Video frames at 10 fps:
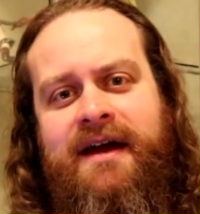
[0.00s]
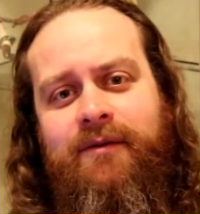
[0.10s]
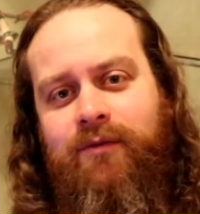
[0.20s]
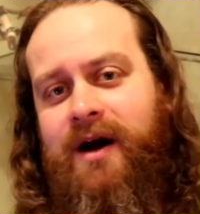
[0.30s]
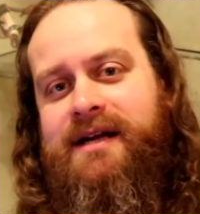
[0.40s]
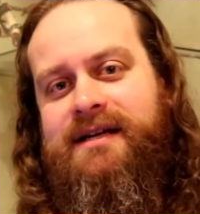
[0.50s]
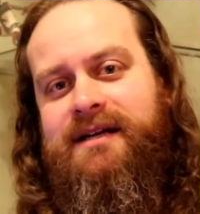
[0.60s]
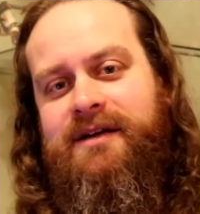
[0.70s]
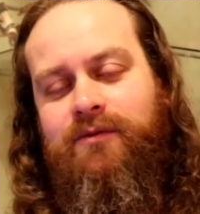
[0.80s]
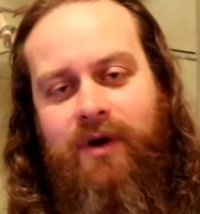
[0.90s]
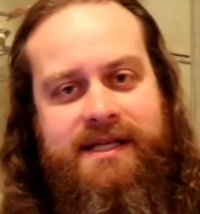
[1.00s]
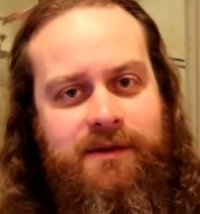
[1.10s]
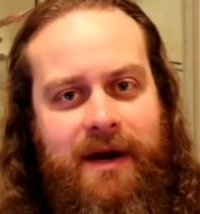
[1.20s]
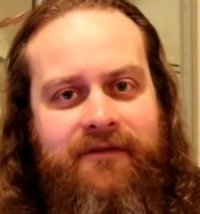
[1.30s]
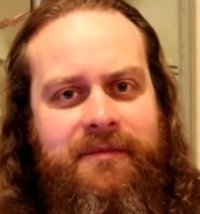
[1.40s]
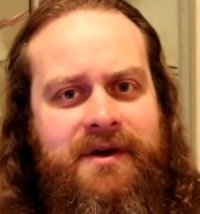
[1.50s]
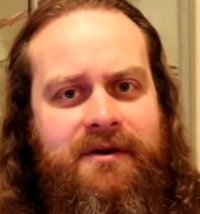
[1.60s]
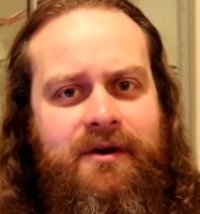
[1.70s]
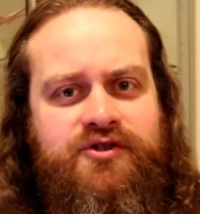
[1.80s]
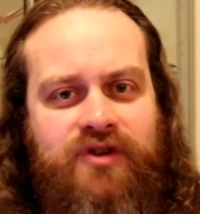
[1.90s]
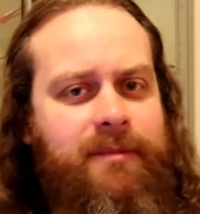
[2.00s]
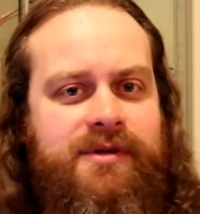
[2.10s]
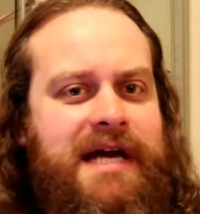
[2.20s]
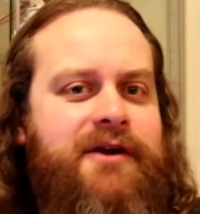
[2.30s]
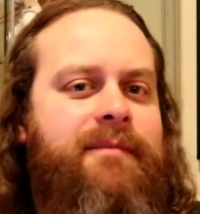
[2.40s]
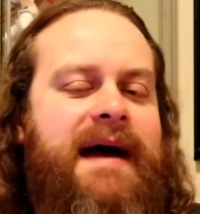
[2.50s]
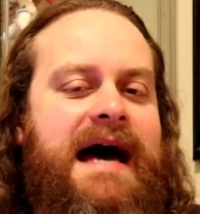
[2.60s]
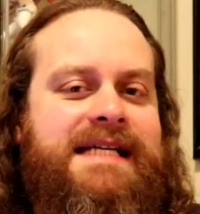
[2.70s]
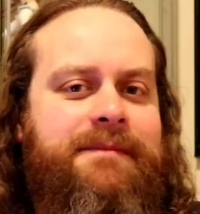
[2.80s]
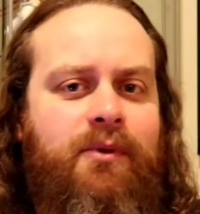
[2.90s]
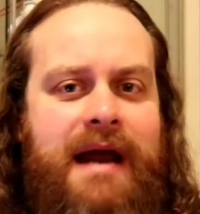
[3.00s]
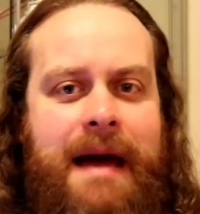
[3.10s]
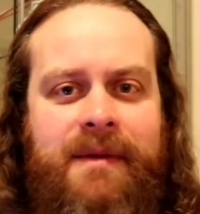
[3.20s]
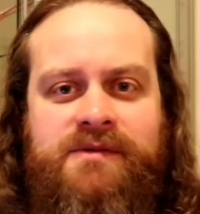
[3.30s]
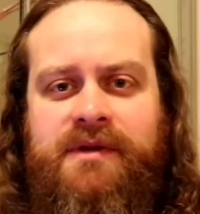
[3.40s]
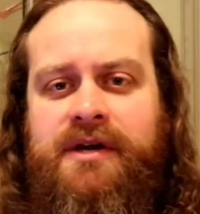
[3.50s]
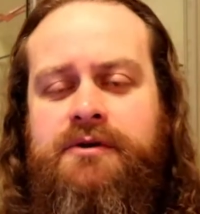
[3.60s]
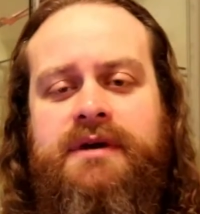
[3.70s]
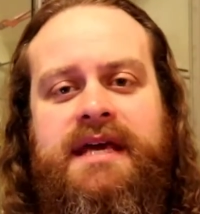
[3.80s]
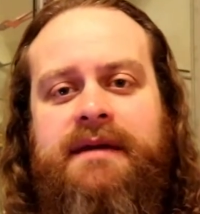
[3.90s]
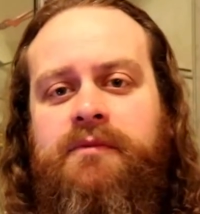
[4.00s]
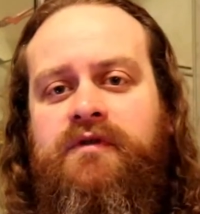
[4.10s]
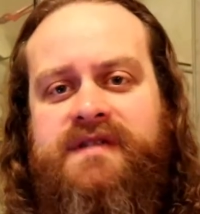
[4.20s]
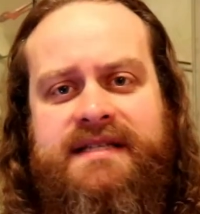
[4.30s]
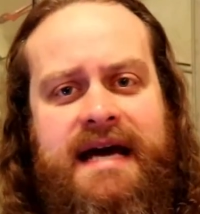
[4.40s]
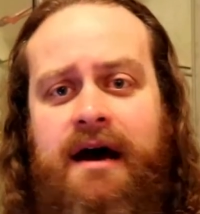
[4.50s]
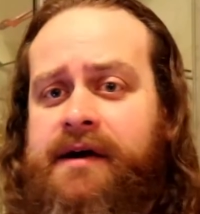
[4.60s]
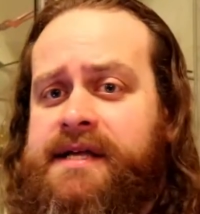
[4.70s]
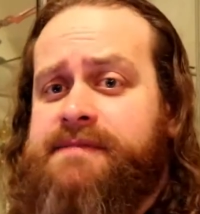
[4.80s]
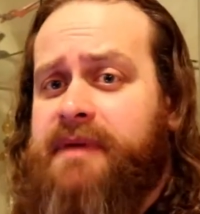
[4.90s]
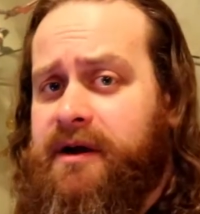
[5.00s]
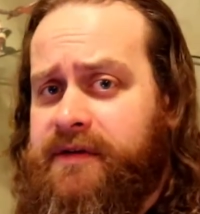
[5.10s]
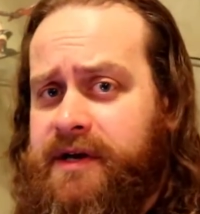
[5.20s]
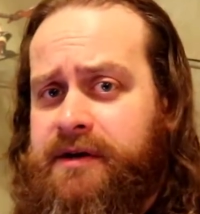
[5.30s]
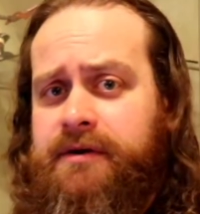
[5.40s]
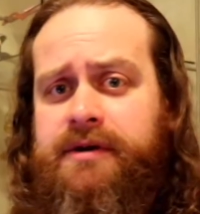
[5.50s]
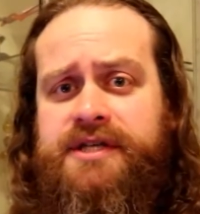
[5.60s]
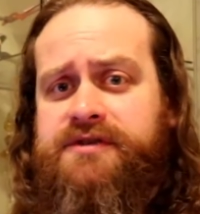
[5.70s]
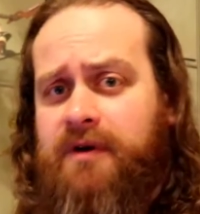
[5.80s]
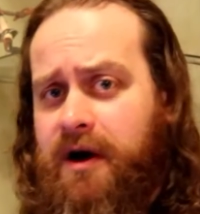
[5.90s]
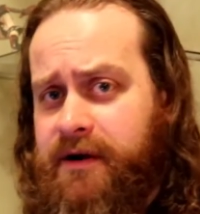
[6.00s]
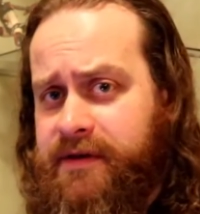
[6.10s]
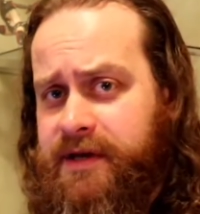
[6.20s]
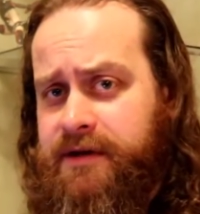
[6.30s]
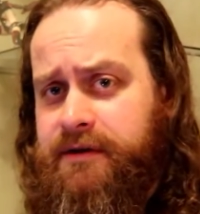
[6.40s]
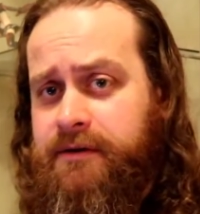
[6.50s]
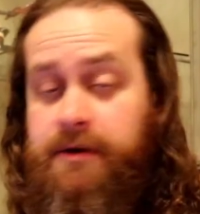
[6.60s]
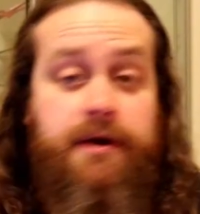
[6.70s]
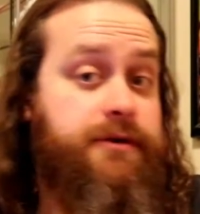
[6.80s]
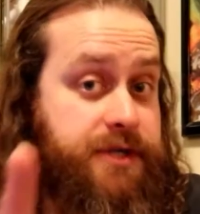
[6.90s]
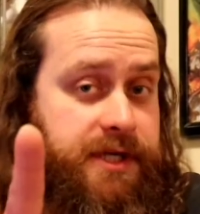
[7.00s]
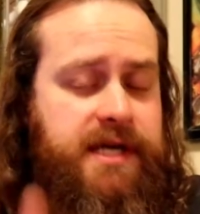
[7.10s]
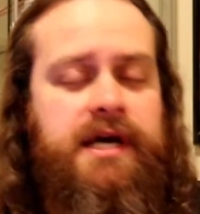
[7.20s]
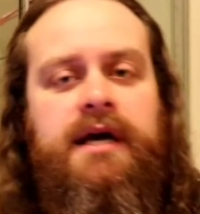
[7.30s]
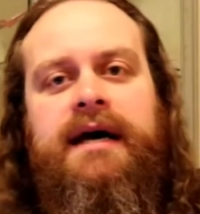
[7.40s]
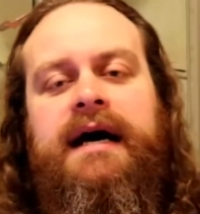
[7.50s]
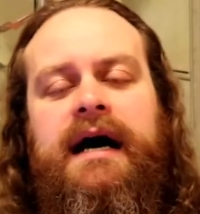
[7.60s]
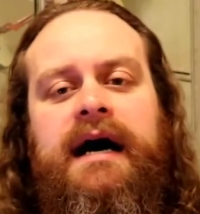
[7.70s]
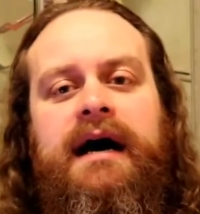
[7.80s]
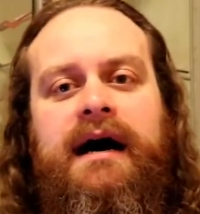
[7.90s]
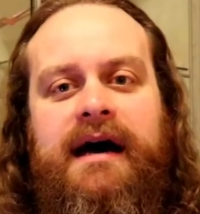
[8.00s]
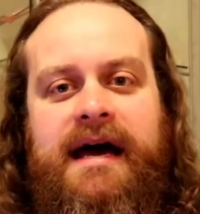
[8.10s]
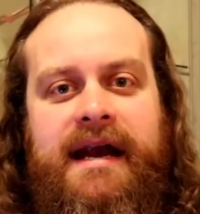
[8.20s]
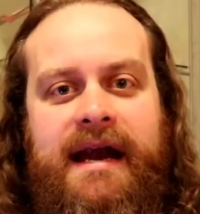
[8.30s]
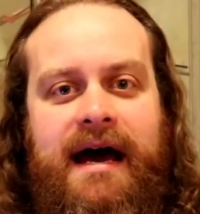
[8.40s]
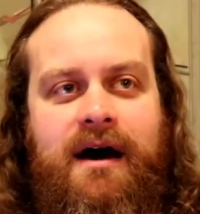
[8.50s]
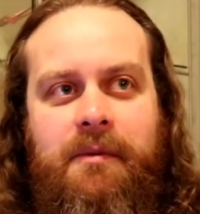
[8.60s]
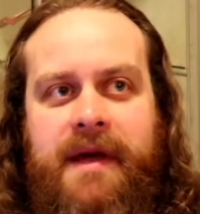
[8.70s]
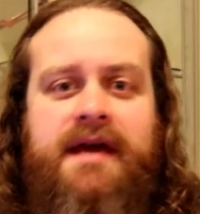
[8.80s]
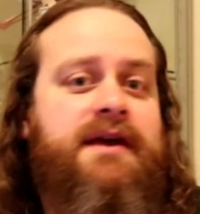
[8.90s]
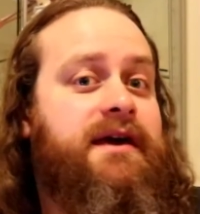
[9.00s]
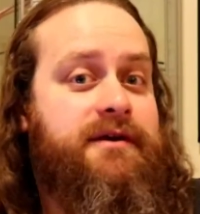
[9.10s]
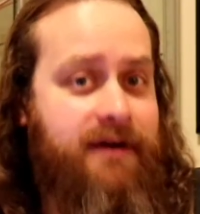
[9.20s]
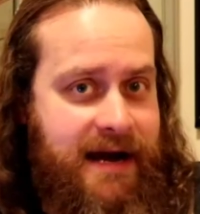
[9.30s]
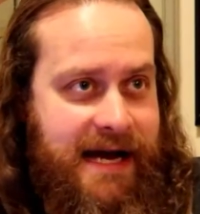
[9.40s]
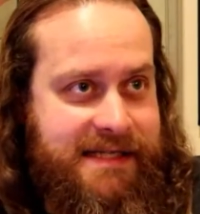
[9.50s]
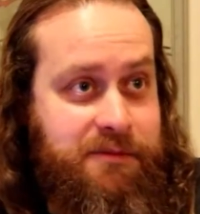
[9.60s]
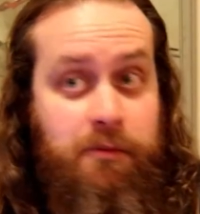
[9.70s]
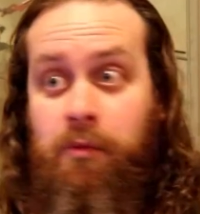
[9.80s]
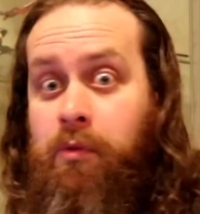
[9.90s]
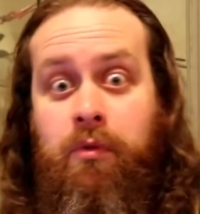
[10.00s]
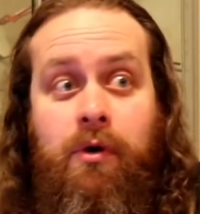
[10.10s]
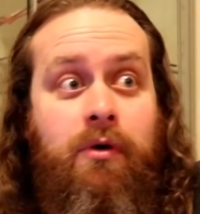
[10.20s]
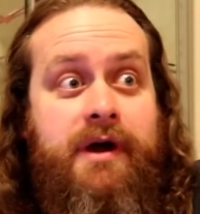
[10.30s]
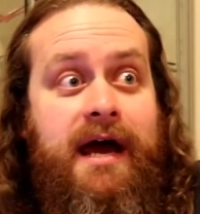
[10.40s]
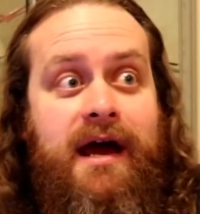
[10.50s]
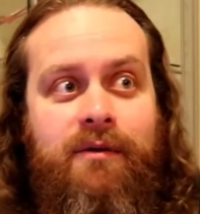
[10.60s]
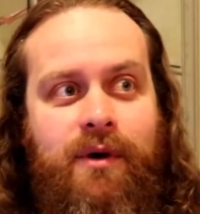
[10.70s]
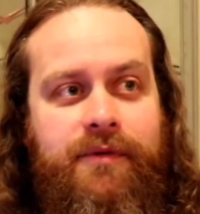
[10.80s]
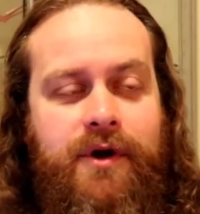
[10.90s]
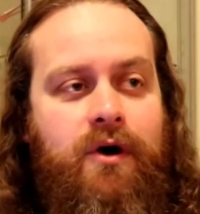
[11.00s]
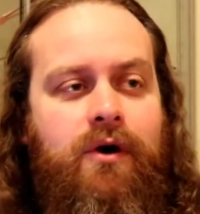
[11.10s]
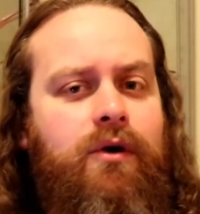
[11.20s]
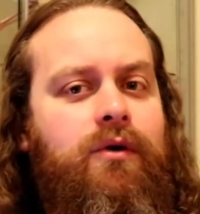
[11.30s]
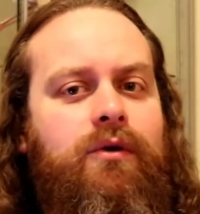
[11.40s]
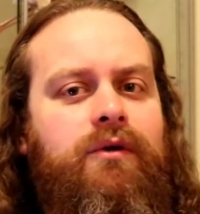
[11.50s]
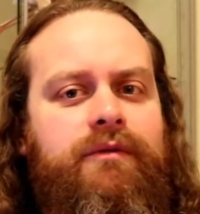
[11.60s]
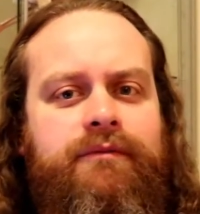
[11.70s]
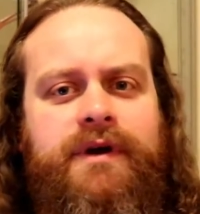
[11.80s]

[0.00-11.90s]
runs away from you, trembles at your passing. But what happens when the new kid moves in town? He's bigger than you, he's stronger than you, he or she, and now they can kick your ass. Okay, well, your whole